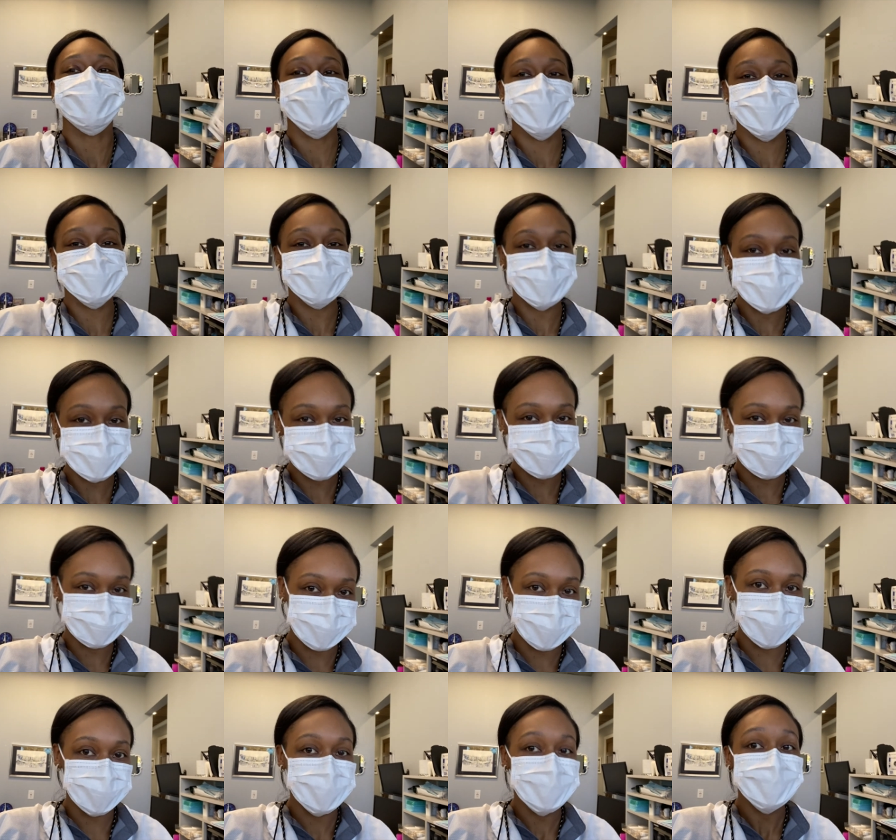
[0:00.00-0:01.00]
well it works for
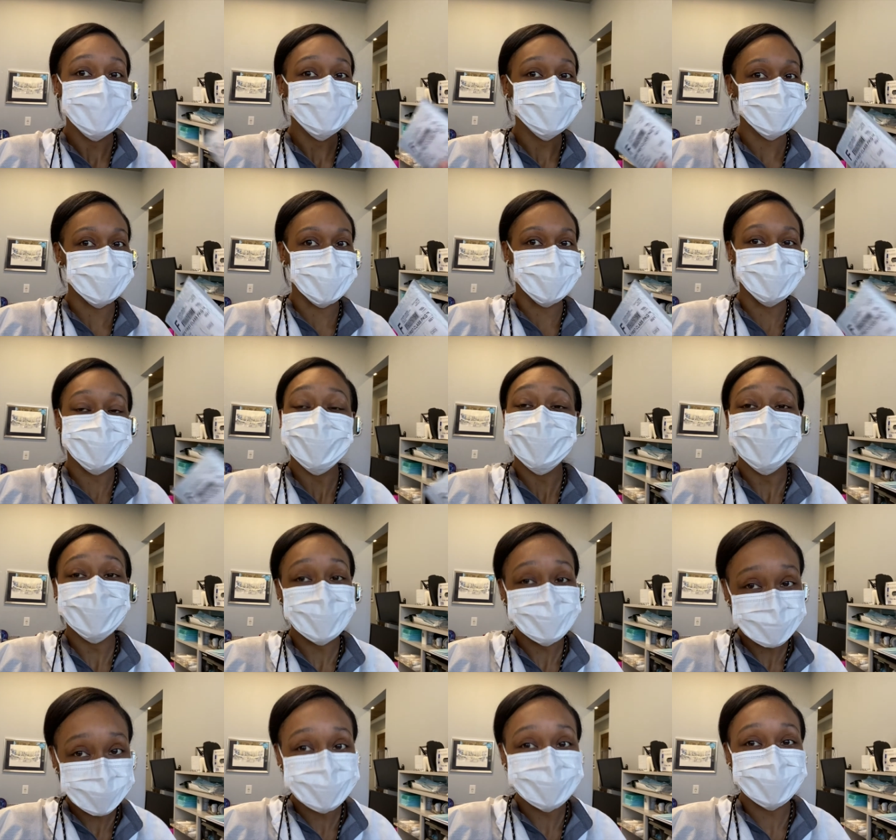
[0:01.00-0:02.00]
me. So
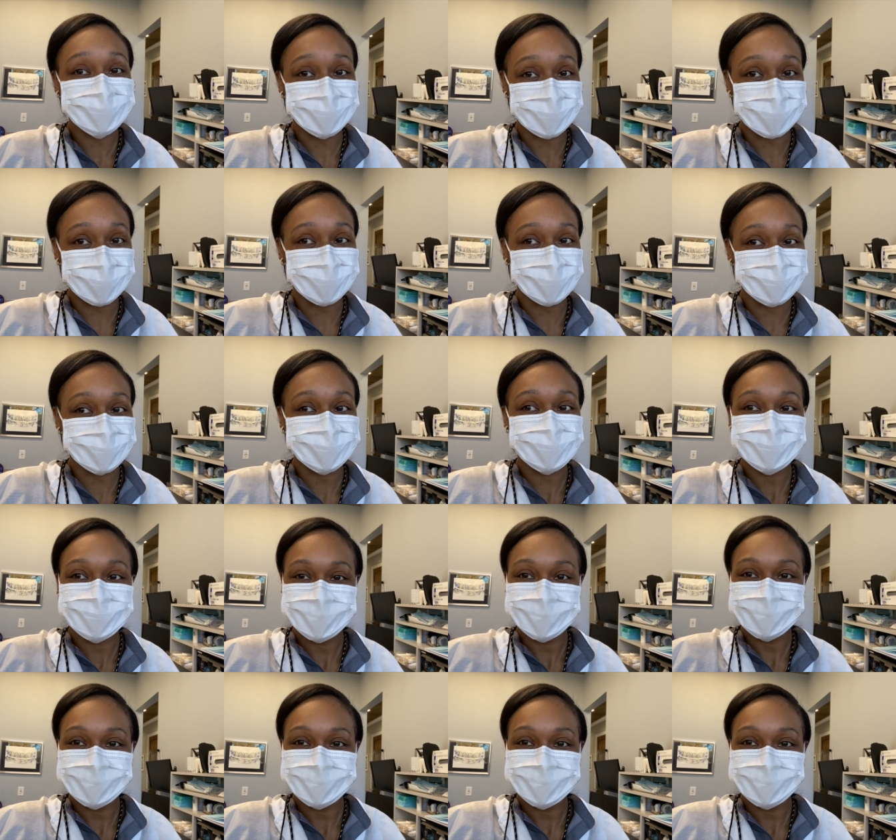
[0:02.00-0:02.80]
let me put it in.